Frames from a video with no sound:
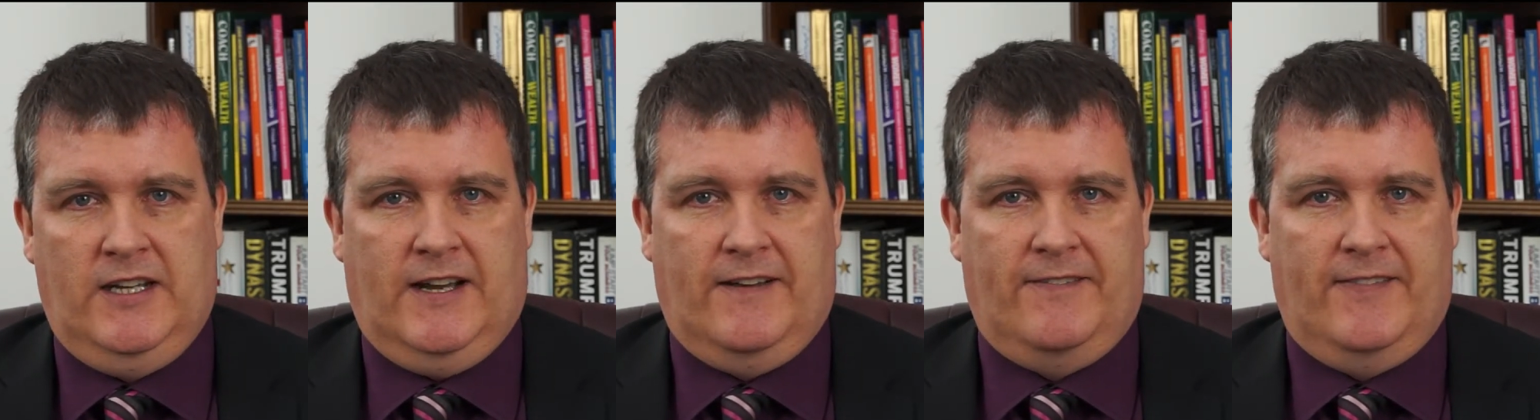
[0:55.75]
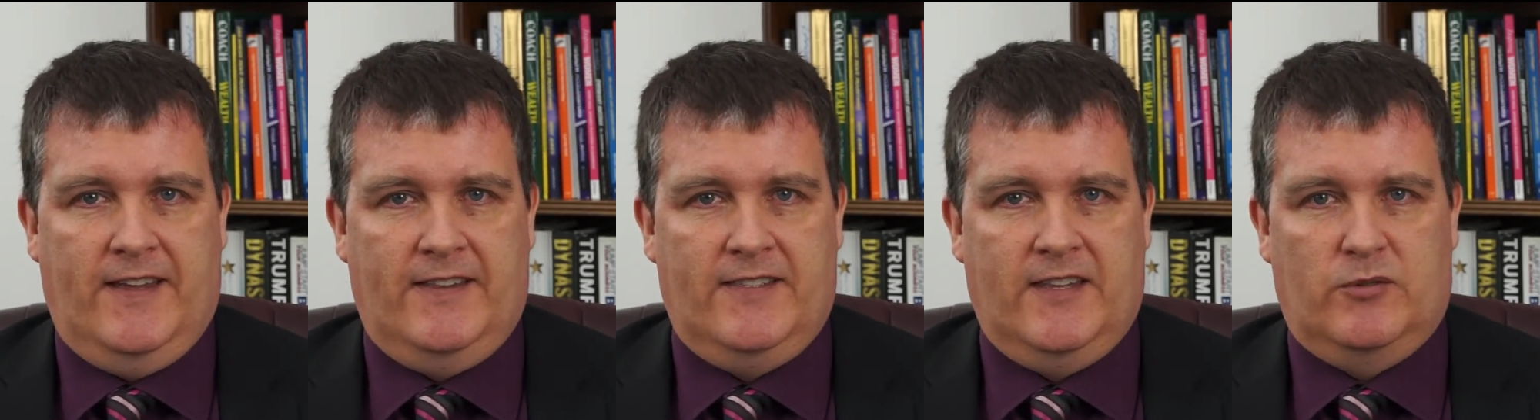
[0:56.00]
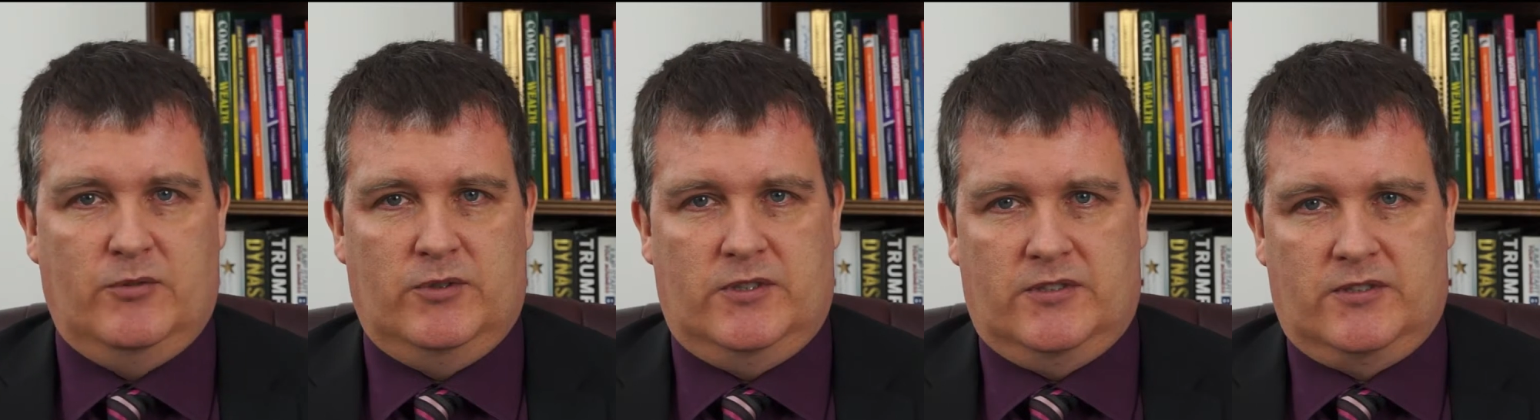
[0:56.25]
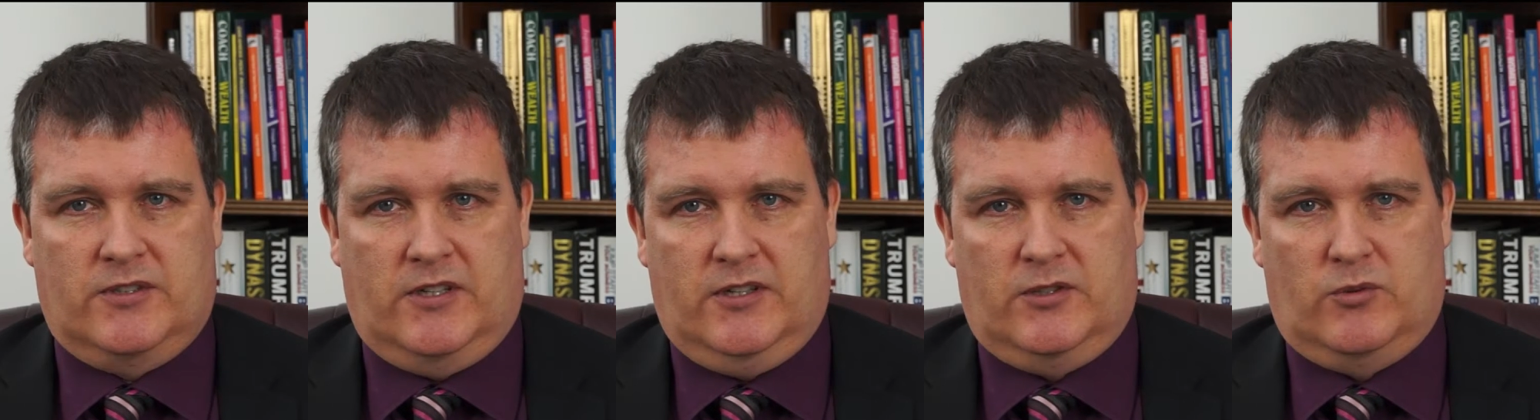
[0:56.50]
And then they will
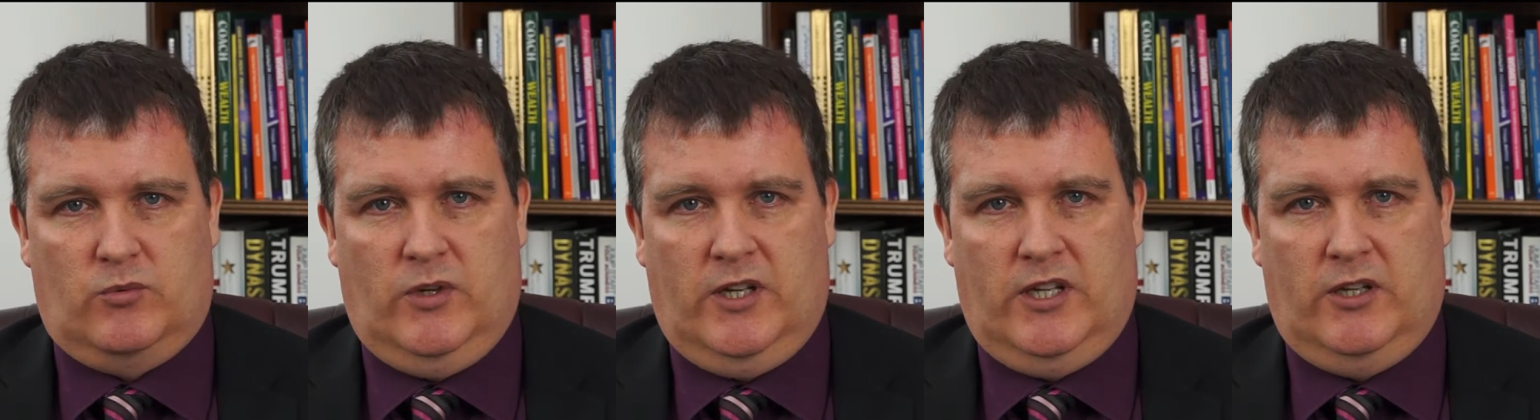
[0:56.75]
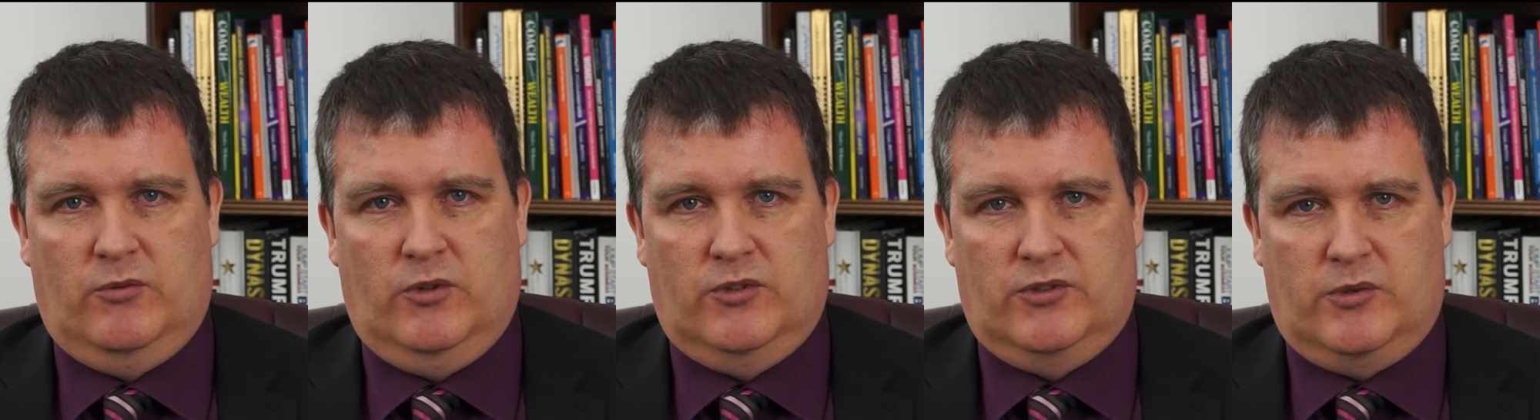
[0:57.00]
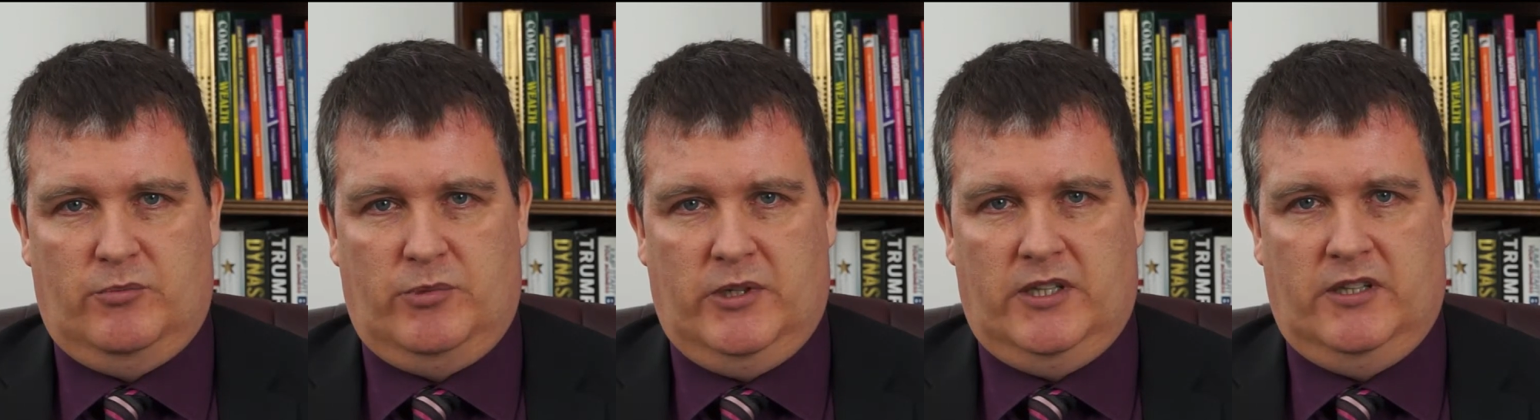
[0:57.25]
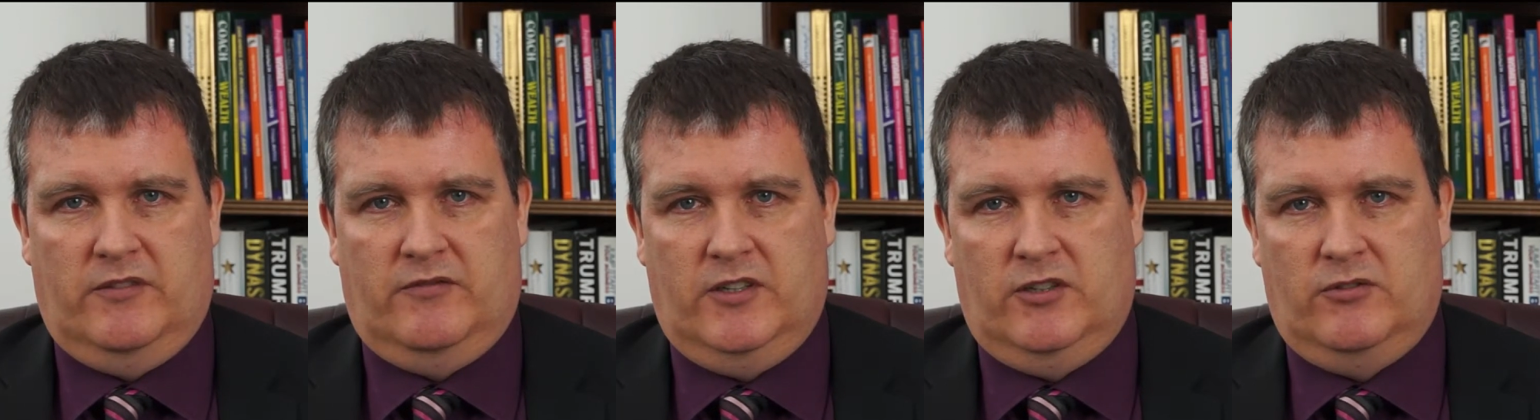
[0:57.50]
discuss where you want to
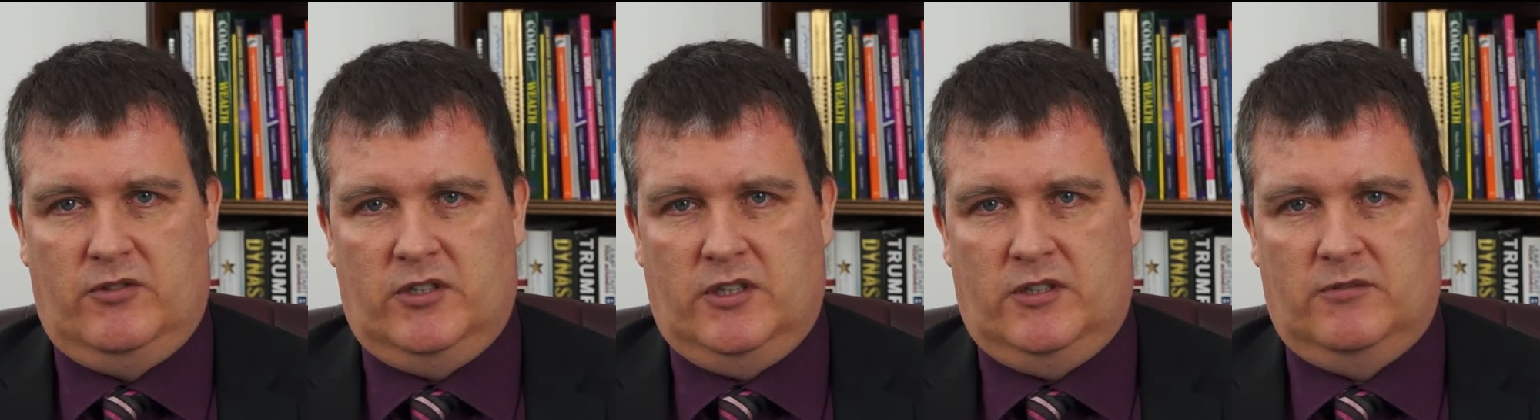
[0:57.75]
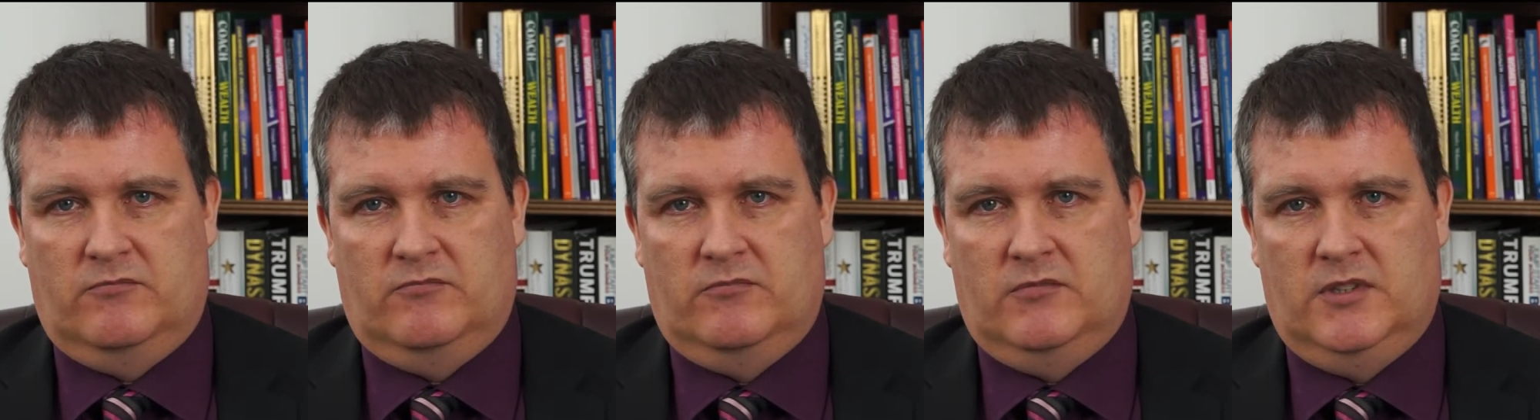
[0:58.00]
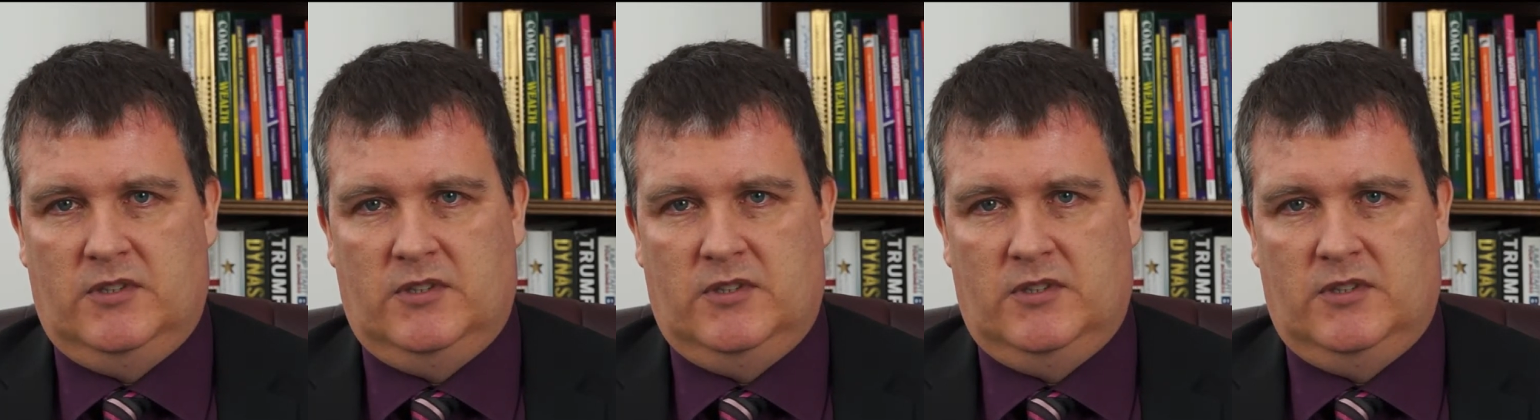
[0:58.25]
be in the future.